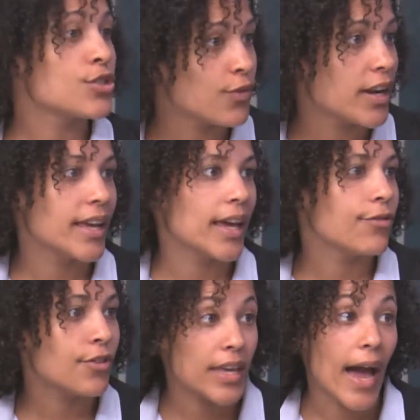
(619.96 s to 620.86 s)
So really,
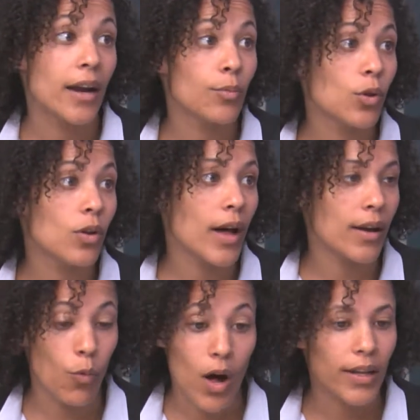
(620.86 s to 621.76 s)
for the animal
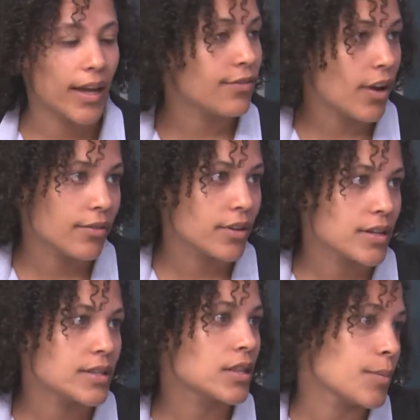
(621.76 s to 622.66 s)
and wildlife
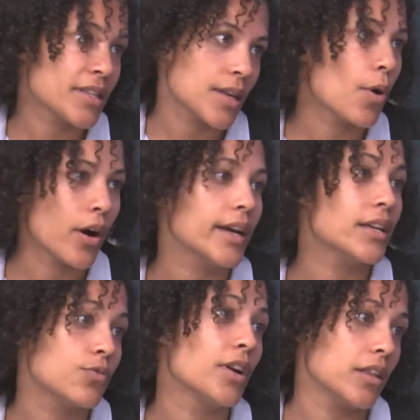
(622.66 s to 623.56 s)
lovers, the Masai Mara
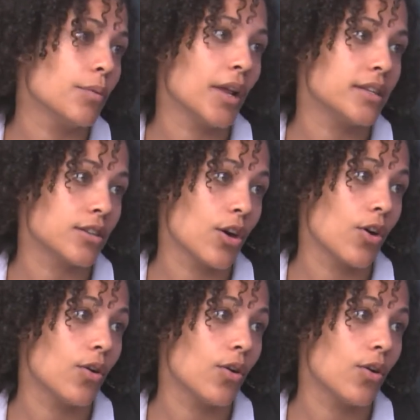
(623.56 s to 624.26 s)
is really the place to go.